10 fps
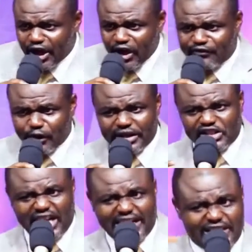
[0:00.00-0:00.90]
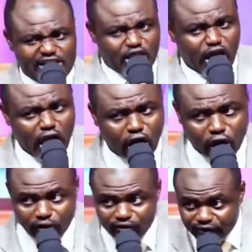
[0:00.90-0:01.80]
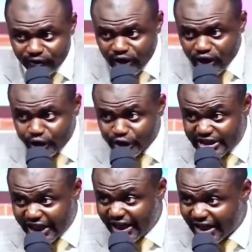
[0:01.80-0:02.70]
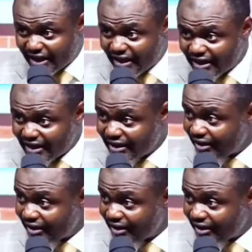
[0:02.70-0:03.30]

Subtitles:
If you reject his love, you take